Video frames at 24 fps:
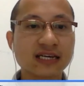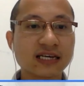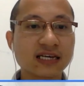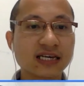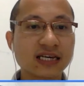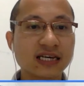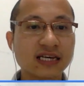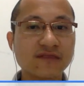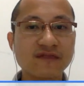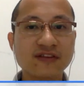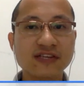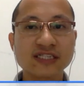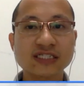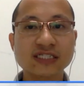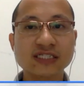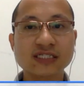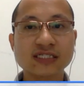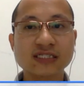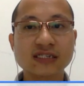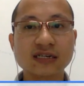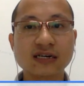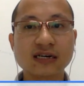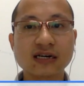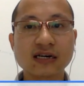If
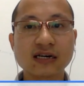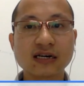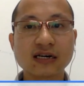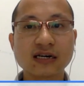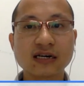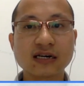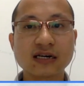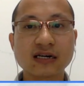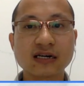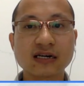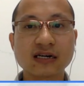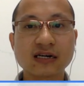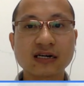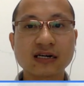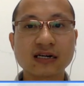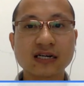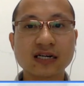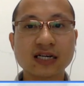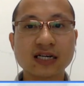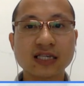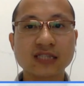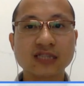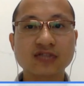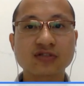
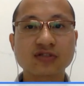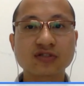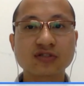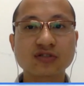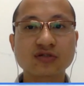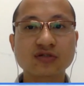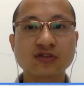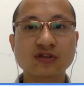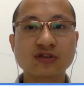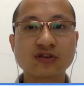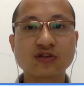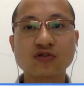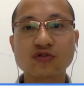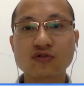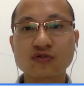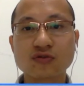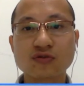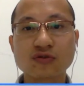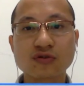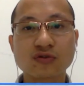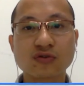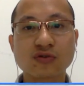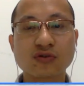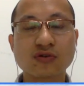it's also not good.
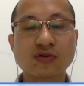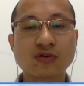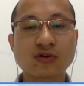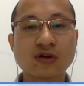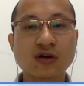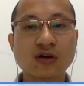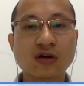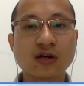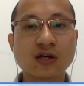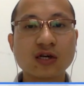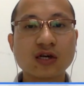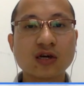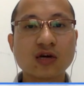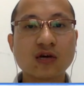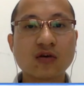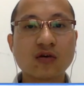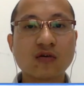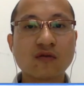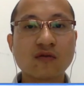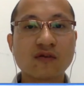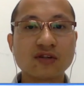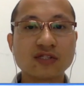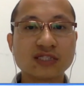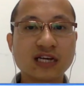
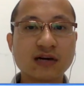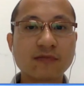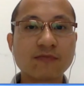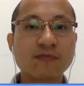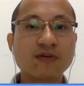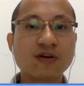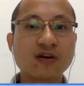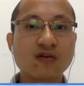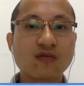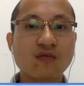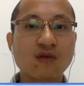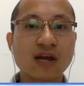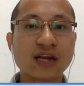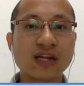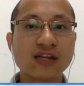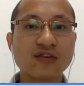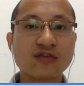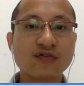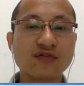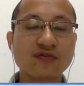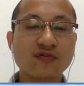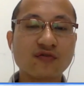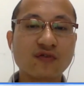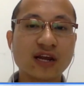For example, when
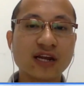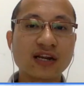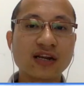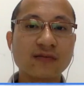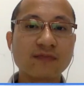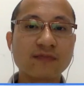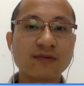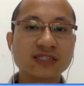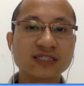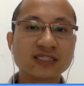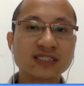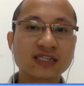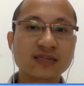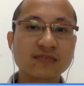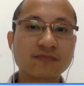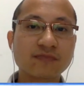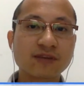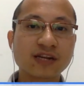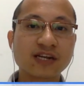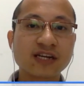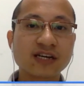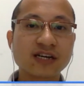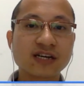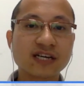a person
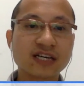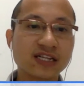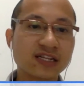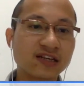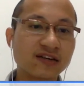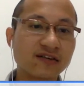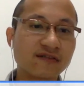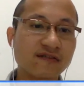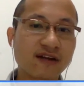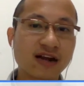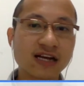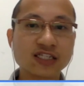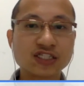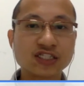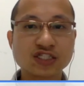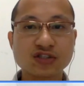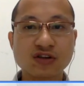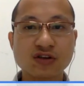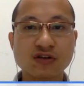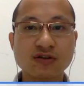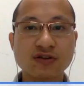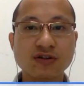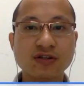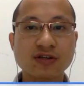player hit the right
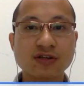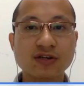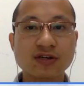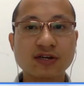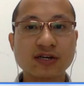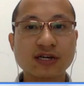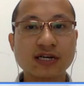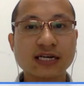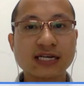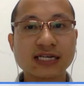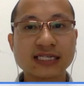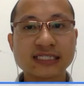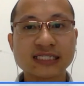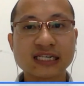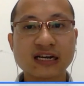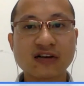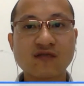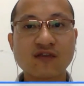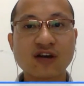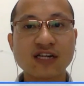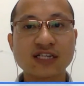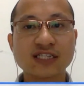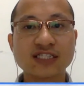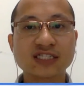shot, self
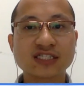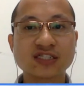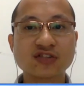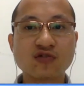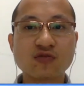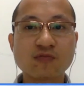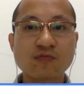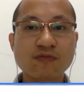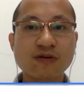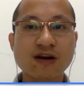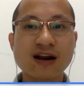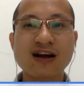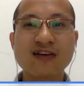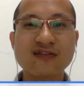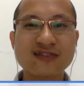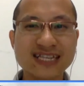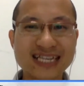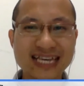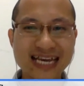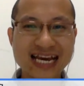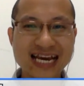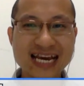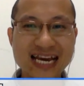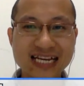one is so proud.
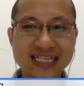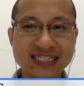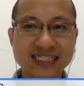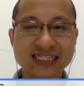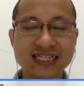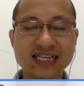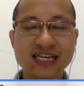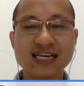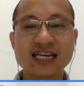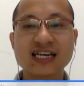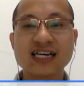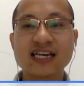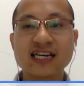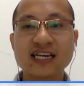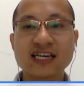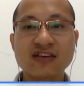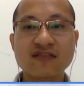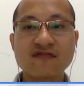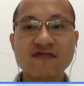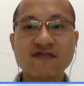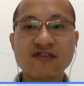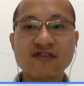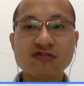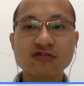Yes, he
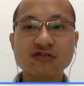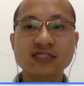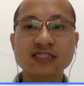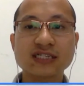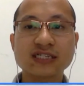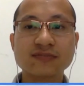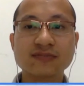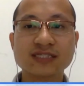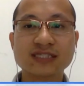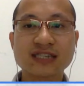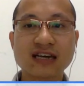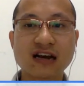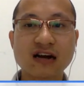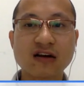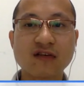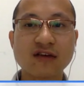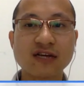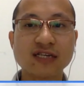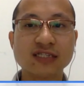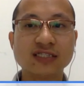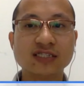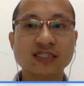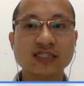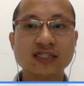views himself
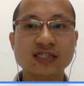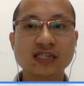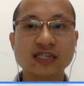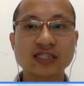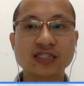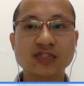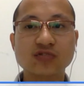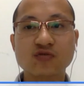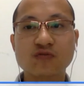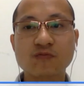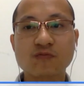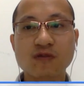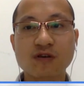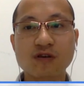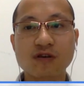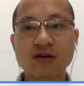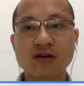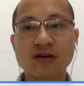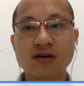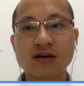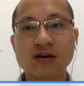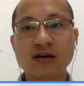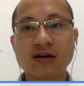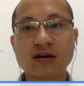as a super.